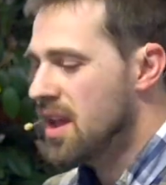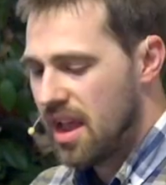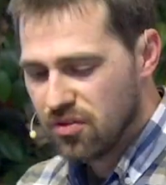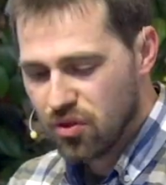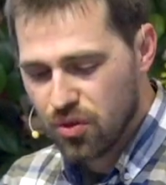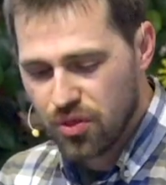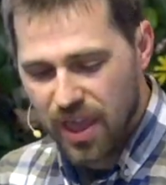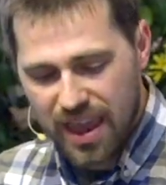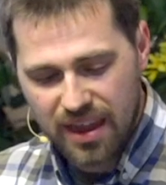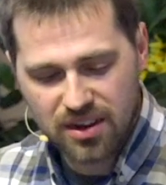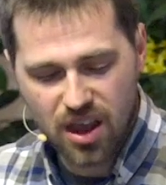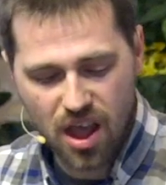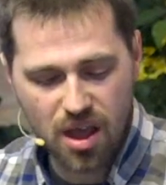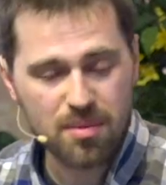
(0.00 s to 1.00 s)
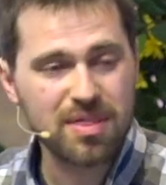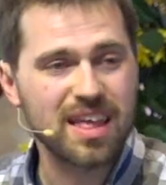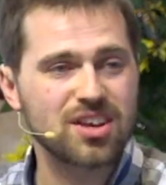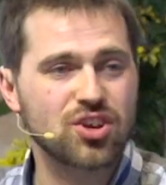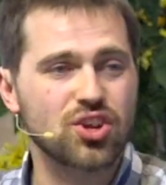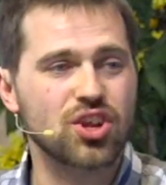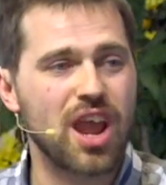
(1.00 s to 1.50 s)
And so they come and
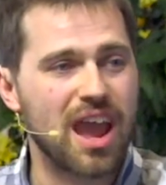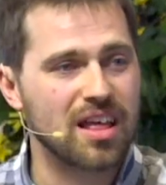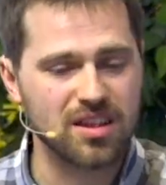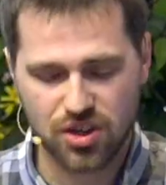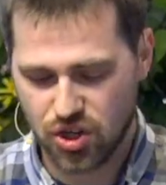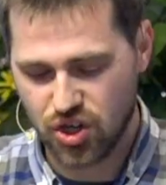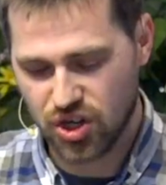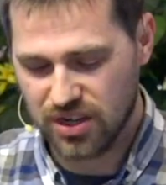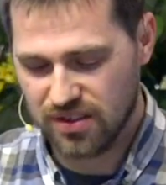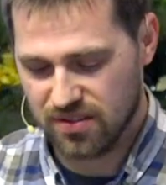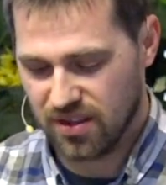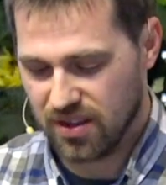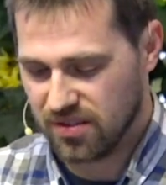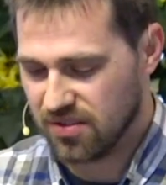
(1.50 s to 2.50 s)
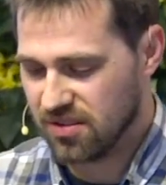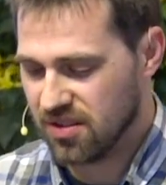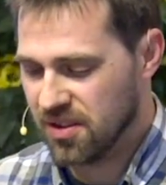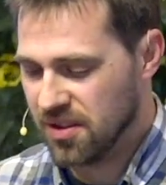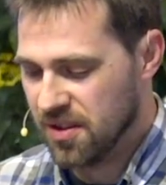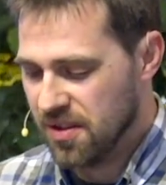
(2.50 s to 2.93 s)
they challenge Jesus.